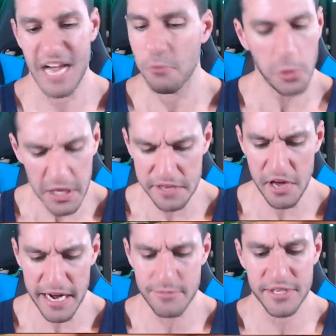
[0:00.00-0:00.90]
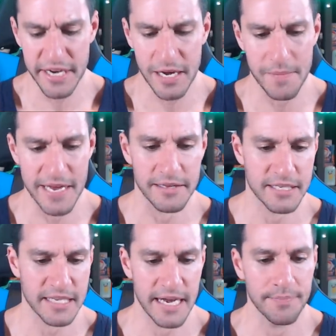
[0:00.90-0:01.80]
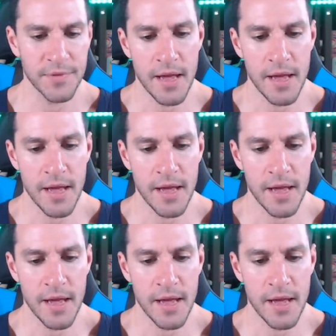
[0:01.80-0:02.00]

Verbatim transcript: I really thought it was going to be this time.